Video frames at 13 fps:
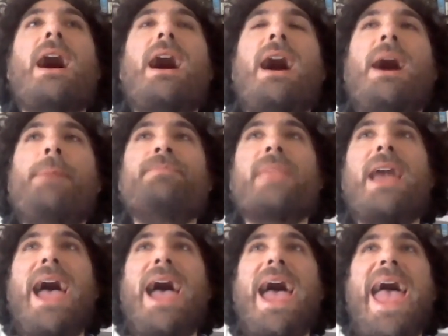And
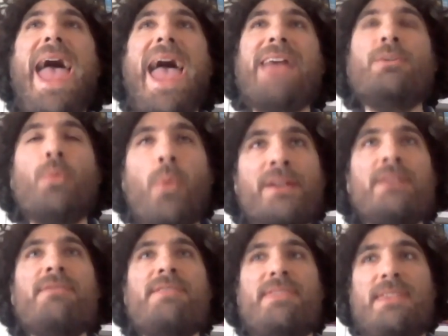one
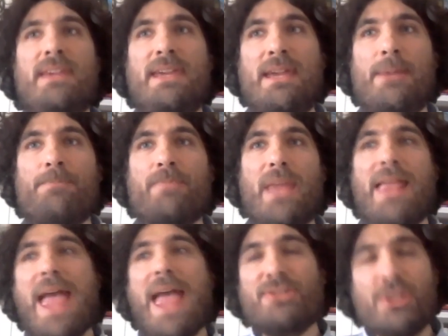of the,
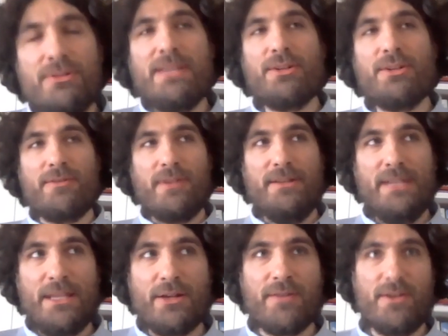and so
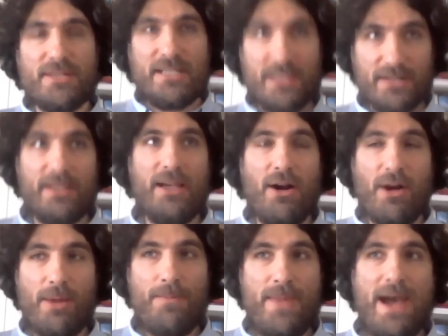neither of those clearly
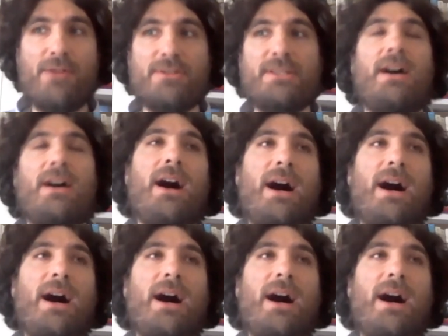are about